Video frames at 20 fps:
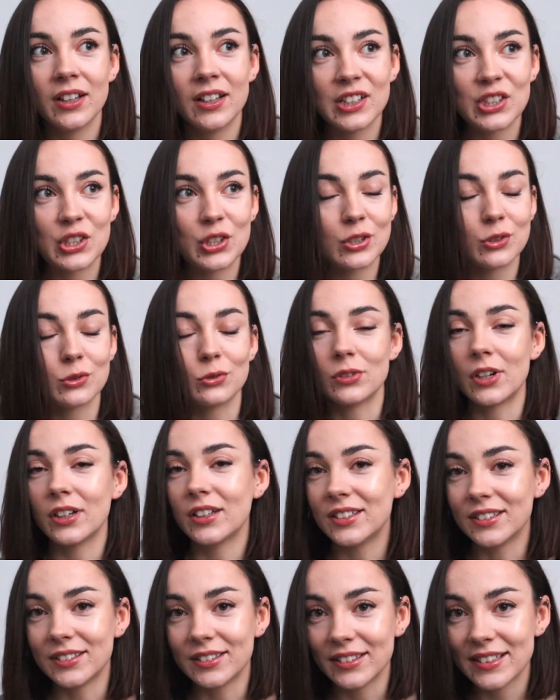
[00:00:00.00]

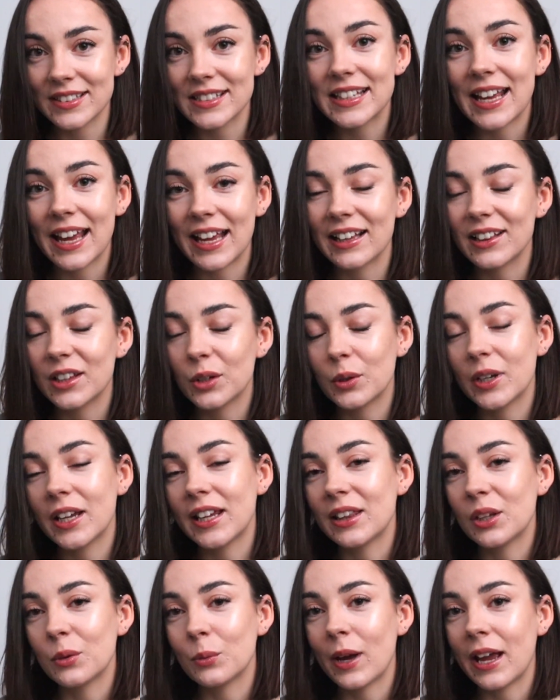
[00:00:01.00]
struggles getting
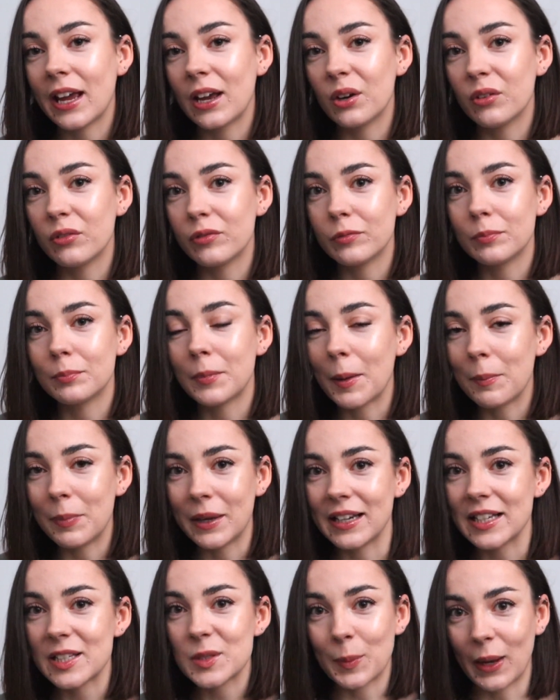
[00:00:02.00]
in the way of my
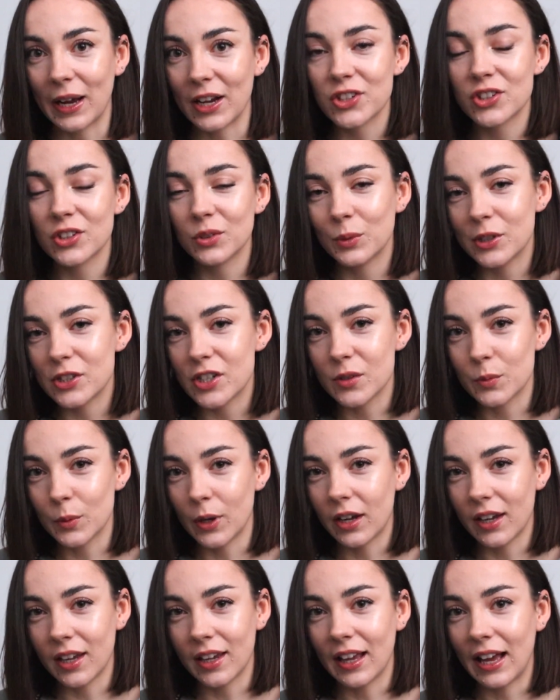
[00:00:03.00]
biggest passion, which is
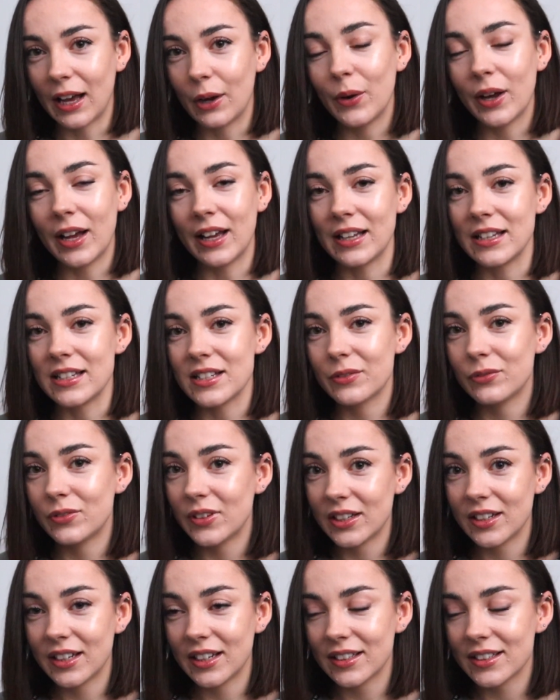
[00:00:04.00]
working out and
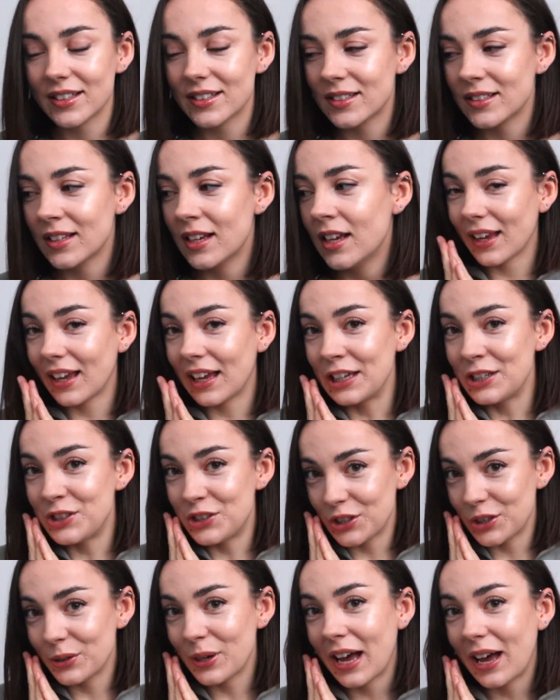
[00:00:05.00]
fitness. I
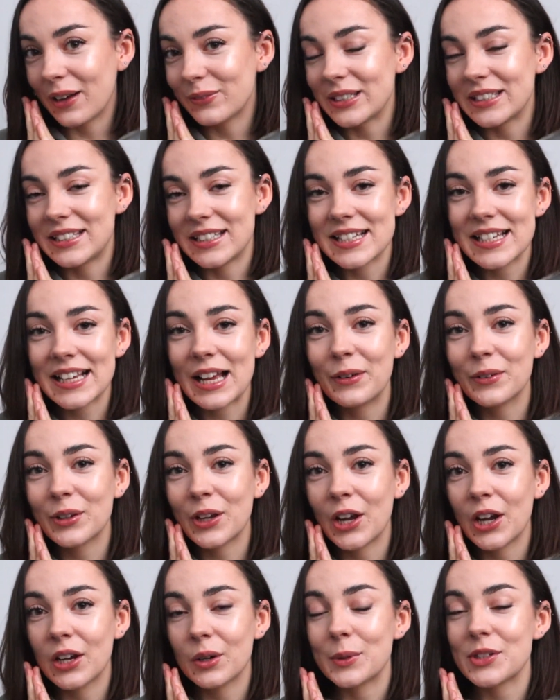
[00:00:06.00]
do have a discount
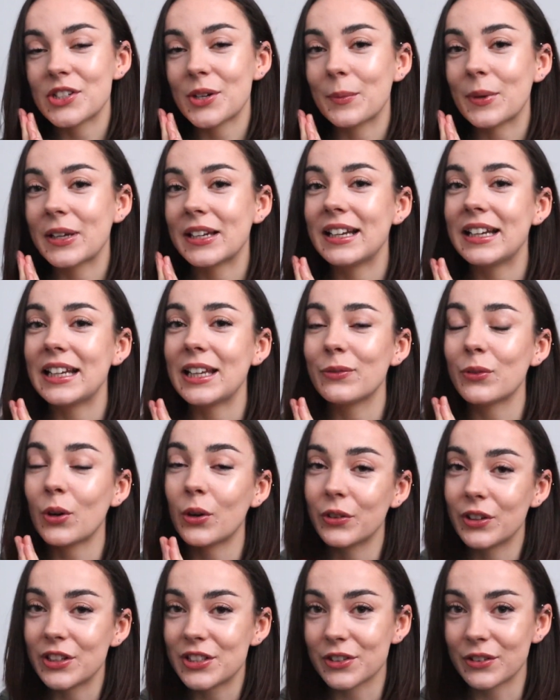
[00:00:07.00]
code which I'm gonna leave
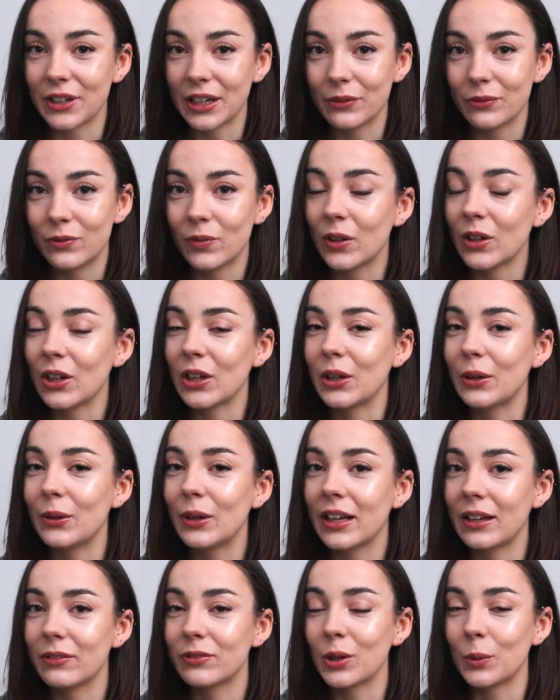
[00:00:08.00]
on the screen for you
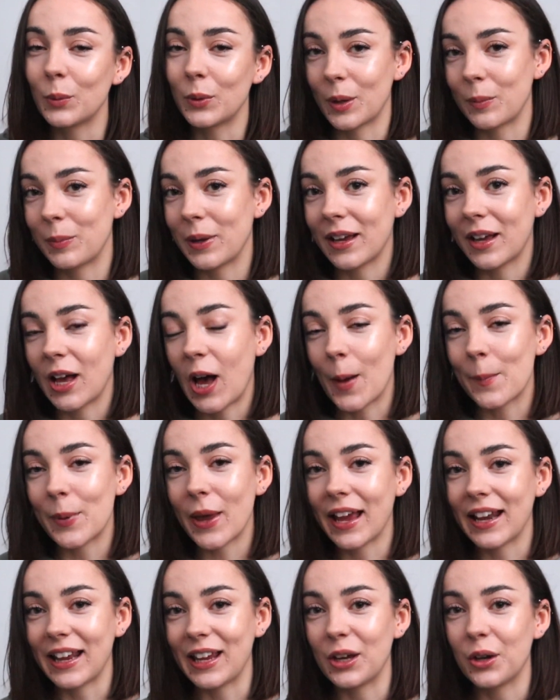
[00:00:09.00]
if you wanna pick up
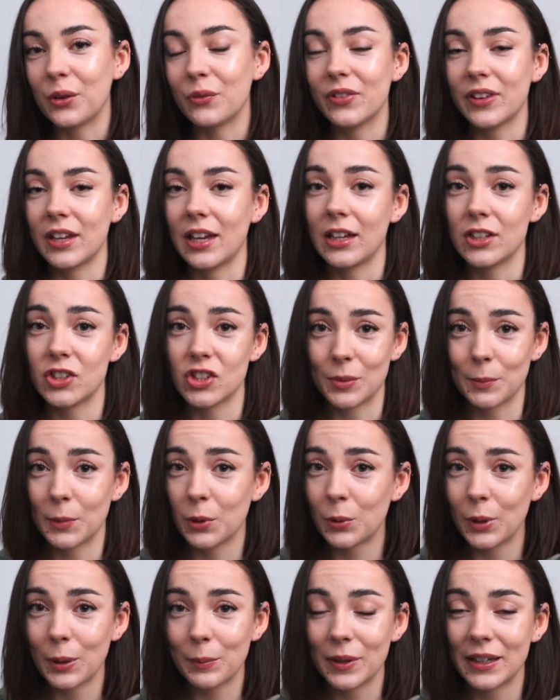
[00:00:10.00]
any of the gym
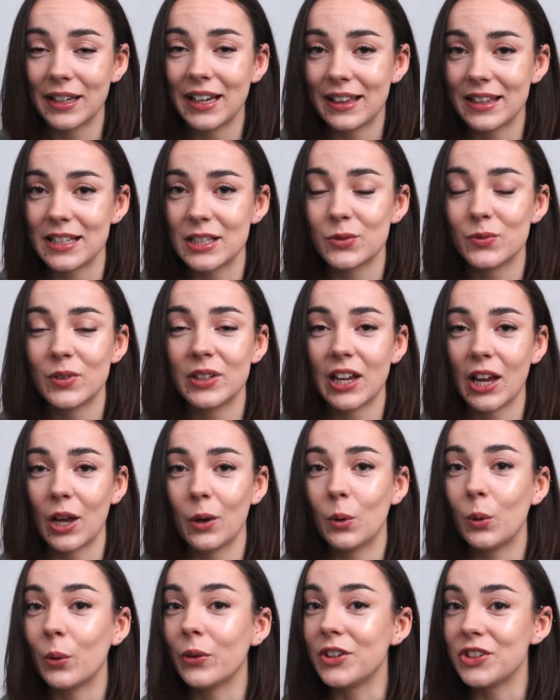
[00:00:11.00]
equipment in this
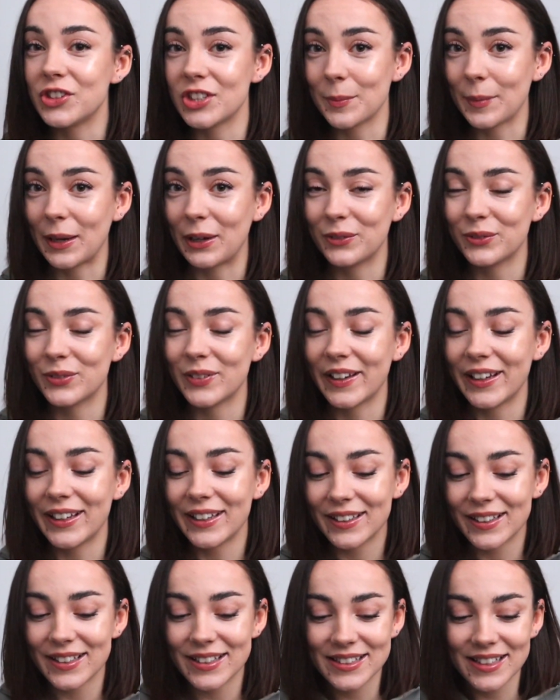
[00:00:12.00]
video or the gym
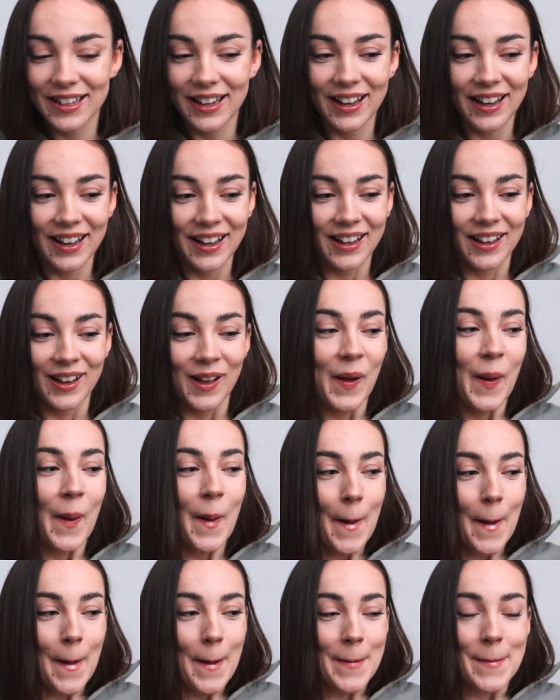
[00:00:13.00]
outfits.
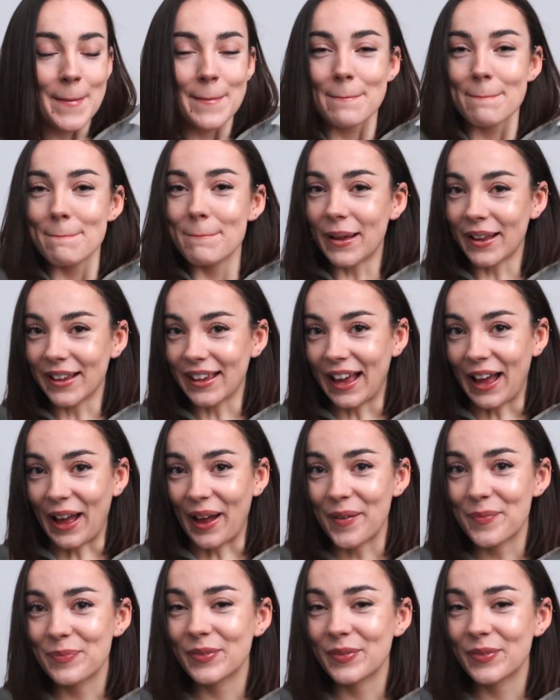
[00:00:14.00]
But yeah,